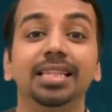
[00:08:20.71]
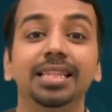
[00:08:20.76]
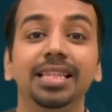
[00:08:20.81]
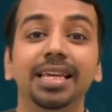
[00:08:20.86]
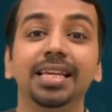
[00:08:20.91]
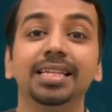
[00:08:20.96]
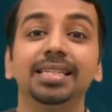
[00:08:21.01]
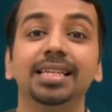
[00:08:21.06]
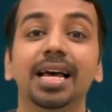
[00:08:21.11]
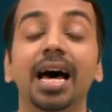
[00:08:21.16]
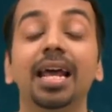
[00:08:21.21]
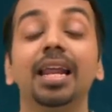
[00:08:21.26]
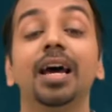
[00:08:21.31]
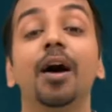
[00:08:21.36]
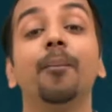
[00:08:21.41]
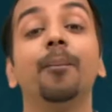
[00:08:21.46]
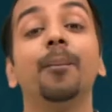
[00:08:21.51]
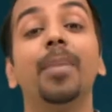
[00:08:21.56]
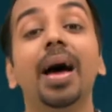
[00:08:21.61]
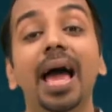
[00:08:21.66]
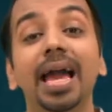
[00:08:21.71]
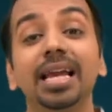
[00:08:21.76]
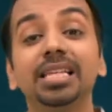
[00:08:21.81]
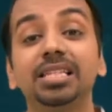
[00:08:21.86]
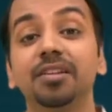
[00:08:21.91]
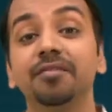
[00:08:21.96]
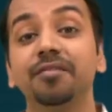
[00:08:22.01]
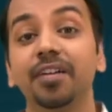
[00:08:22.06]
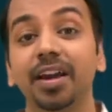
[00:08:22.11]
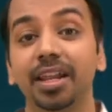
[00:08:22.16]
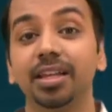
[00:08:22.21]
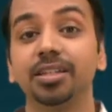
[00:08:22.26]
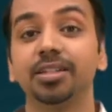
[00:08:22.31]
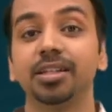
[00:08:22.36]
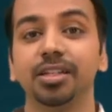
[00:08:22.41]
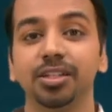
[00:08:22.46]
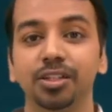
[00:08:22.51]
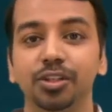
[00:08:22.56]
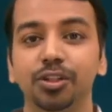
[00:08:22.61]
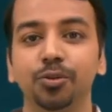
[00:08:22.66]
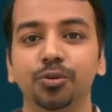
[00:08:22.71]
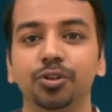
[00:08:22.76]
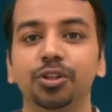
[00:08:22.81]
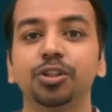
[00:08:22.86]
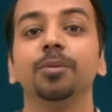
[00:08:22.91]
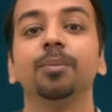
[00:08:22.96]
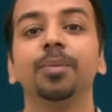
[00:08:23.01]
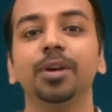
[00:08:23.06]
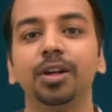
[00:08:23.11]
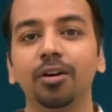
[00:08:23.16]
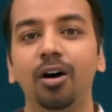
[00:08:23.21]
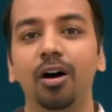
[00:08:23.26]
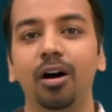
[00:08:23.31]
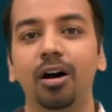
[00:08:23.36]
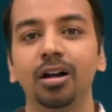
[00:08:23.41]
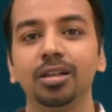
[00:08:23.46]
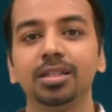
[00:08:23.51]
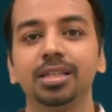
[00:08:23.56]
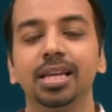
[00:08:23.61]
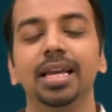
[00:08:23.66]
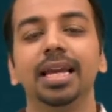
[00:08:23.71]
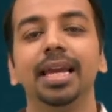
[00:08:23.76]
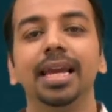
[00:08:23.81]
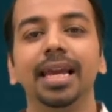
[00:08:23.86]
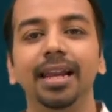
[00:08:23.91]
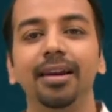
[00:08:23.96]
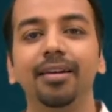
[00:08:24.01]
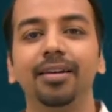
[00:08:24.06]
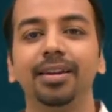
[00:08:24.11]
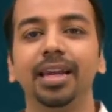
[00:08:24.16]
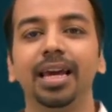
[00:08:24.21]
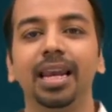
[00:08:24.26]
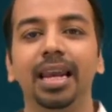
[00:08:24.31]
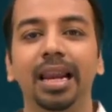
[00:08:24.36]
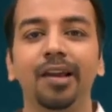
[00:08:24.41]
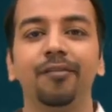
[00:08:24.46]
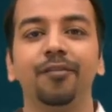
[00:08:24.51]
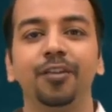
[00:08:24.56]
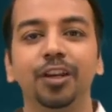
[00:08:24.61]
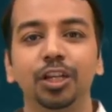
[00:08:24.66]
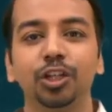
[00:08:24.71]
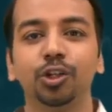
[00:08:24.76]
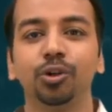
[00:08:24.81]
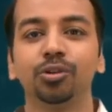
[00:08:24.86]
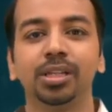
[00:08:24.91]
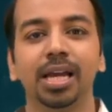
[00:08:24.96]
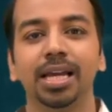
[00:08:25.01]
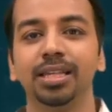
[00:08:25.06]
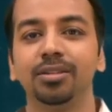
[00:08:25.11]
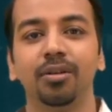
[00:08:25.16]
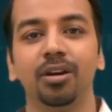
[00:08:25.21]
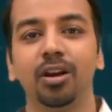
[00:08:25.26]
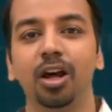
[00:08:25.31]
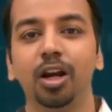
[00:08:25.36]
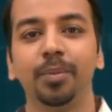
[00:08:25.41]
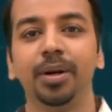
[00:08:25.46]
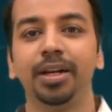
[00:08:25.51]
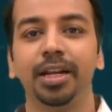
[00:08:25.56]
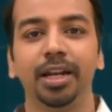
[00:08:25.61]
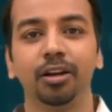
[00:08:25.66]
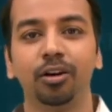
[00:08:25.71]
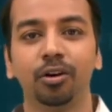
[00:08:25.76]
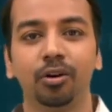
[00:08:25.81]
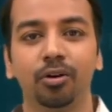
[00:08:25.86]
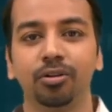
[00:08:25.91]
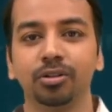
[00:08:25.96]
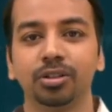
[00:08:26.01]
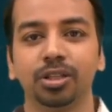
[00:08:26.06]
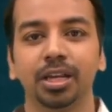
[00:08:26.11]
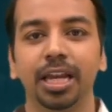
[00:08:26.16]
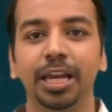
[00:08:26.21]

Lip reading: these are banks and financial institutions, because in real life, issue size will not be 10 crores.